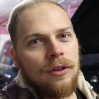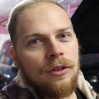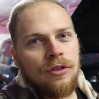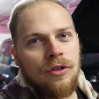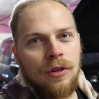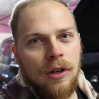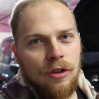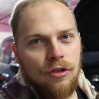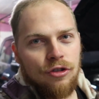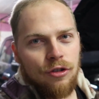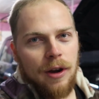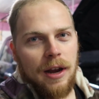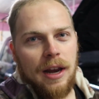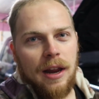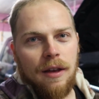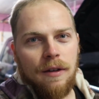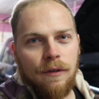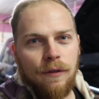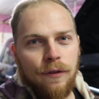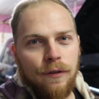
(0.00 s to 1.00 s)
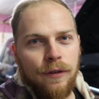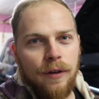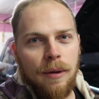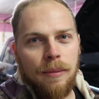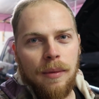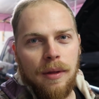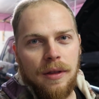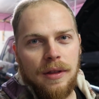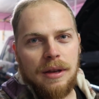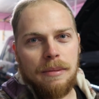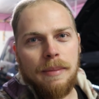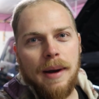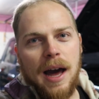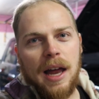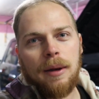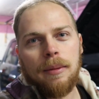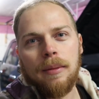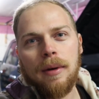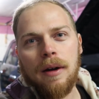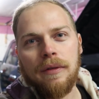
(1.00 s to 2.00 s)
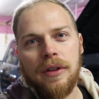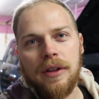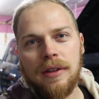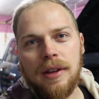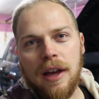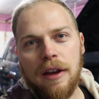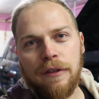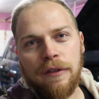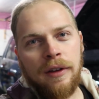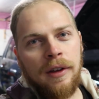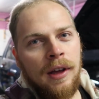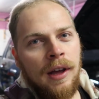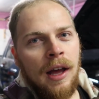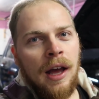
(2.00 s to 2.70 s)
you could drain it from the bottom of the diff.